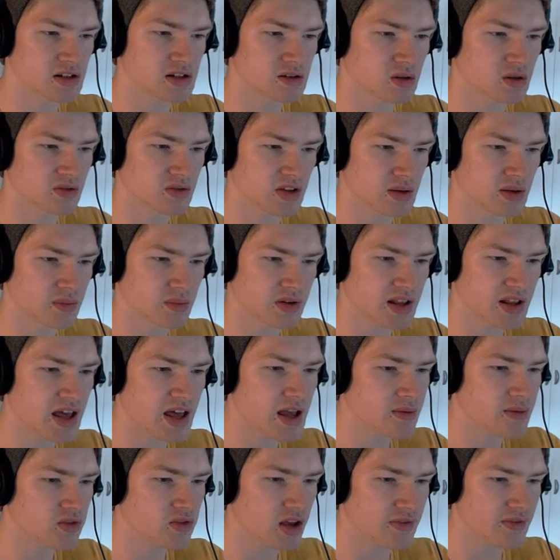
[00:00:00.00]
in your team, but
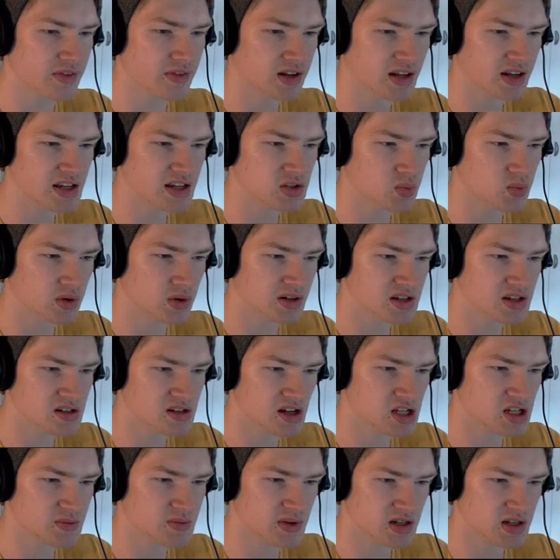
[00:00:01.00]
aim to have at least one
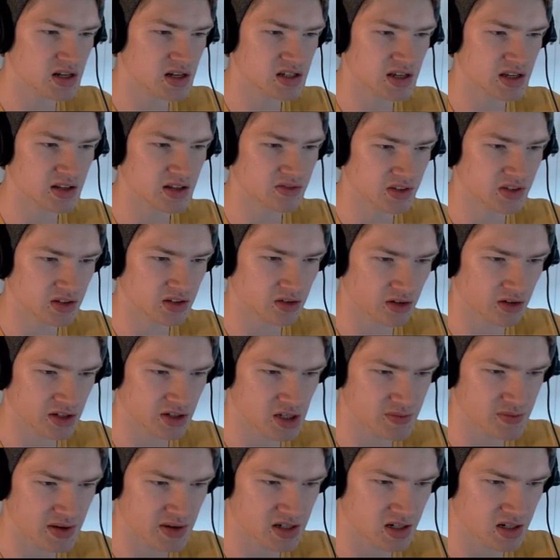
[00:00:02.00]
design specialist and technology
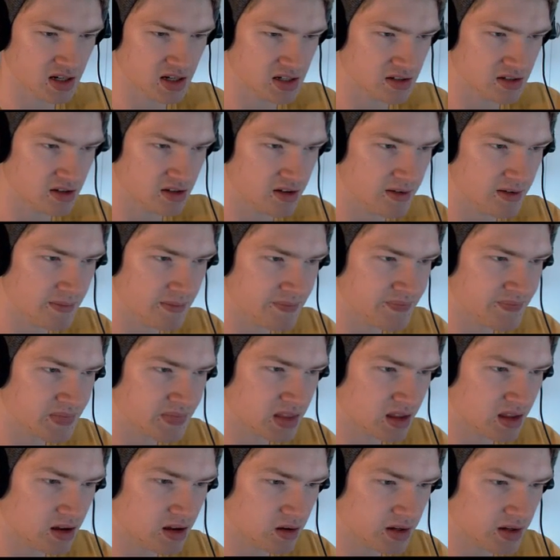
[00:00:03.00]
specialist.
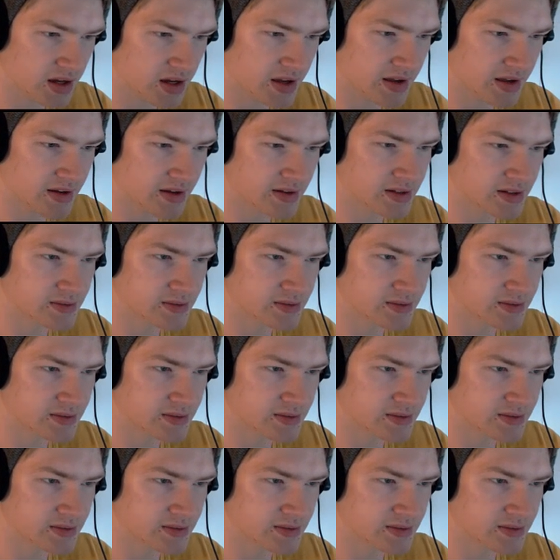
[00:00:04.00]
Okay.